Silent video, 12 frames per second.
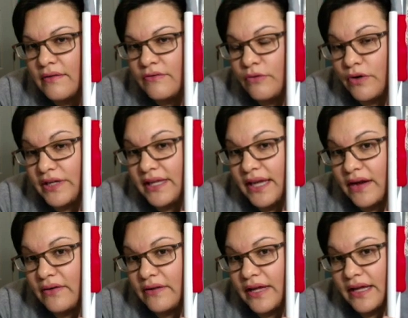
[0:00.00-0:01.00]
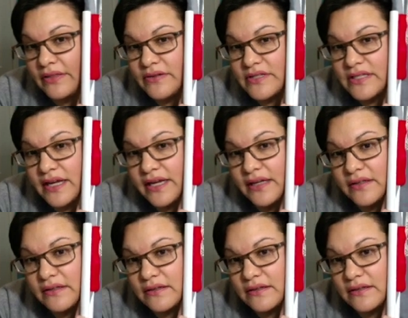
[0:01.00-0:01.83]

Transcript: 40 count anthracite,